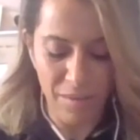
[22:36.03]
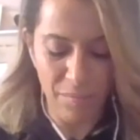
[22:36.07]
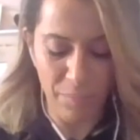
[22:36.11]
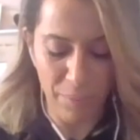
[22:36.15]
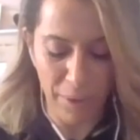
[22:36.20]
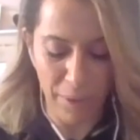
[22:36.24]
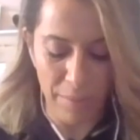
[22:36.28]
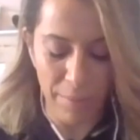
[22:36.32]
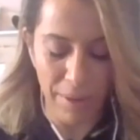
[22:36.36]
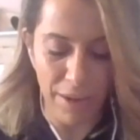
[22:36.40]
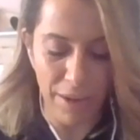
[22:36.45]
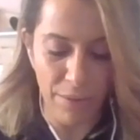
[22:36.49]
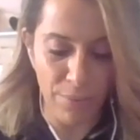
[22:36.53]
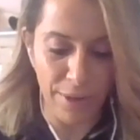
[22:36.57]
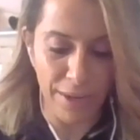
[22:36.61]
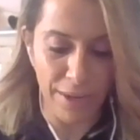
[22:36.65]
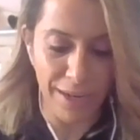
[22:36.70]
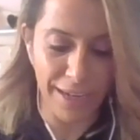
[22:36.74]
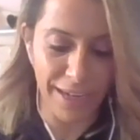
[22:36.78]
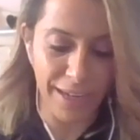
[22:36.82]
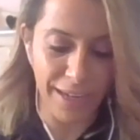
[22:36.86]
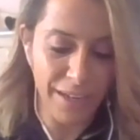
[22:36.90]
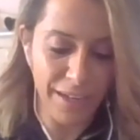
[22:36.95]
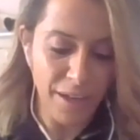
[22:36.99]
be me
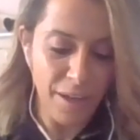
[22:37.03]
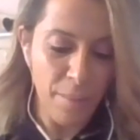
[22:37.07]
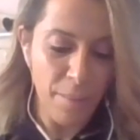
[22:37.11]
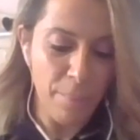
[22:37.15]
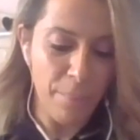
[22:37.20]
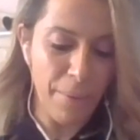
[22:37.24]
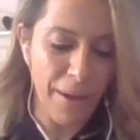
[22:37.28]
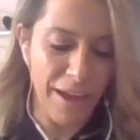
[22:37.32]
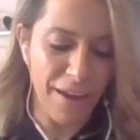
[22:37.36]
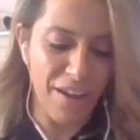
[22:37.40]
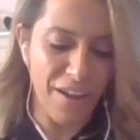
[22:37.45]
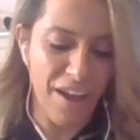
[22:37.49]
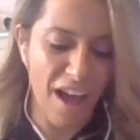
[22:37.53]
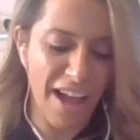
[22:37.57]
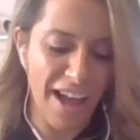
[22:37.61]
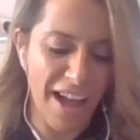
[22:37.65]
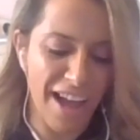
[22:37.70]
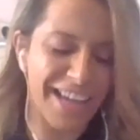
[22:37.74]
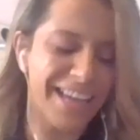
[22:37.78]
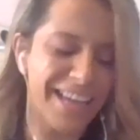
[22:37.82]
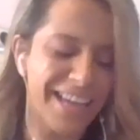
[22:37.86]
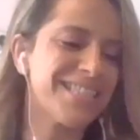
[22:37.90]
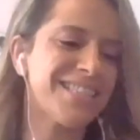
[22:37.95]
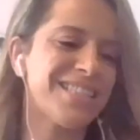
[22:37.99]
really. But I
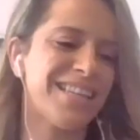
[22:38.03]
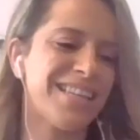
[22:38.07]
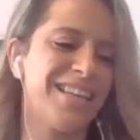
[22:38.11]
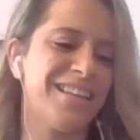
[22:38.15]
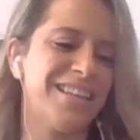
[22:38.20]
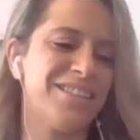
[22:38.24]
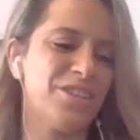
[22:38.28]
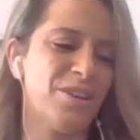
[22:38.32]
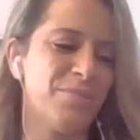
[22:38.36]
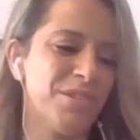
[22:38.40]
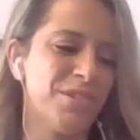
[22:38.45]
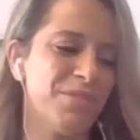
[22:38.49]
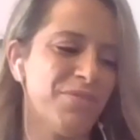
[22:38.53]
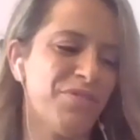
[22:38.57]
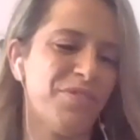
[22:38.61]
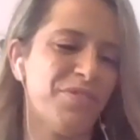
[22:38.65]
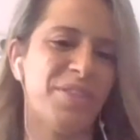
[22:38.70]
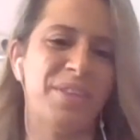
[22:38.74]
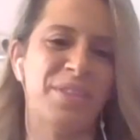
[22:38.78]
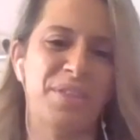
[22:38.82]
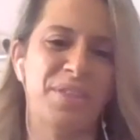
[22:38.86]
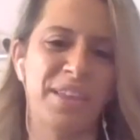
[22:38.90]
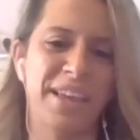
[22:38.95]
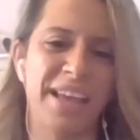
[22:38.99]
guess in terms
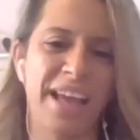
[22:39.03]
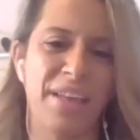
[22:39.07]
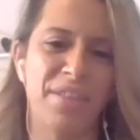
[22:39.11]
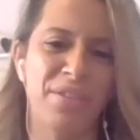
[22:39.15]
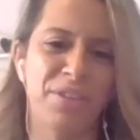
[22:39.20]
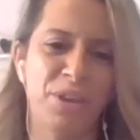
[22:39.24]
of the,